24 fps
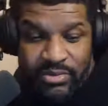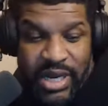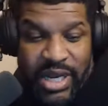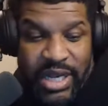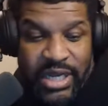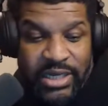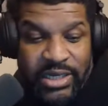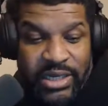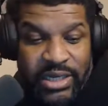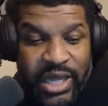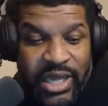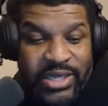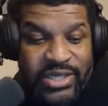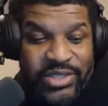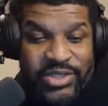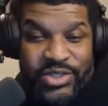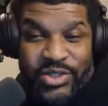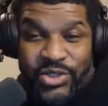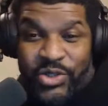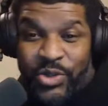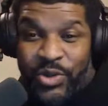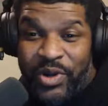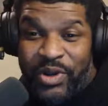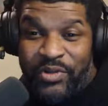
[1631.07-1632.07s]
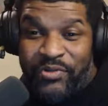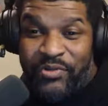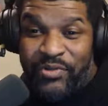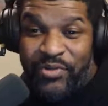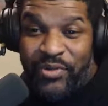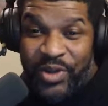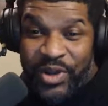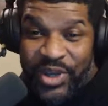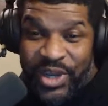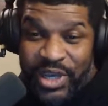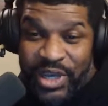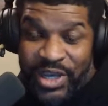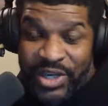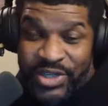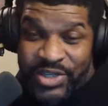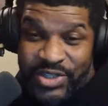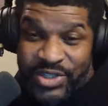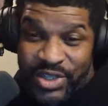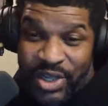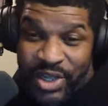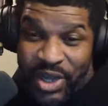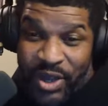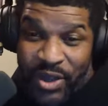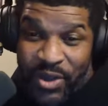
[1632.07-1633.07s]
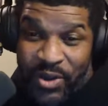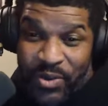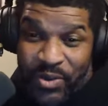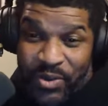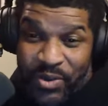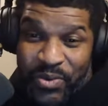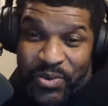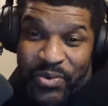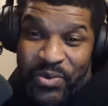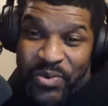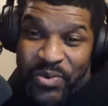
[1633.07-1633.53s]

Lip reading: Right, he's 24 years old.